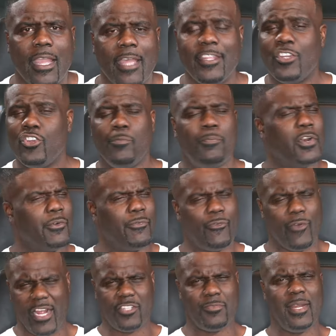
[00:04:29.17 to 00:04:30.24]
And then you put a
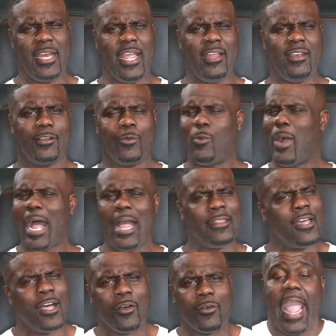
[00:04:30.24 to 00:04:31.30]
freshman in? Why
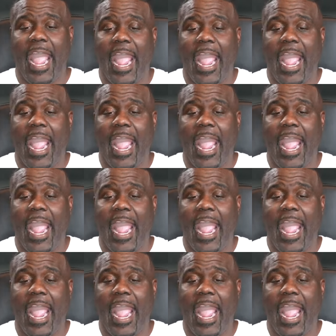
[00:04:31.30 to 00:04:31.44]
though?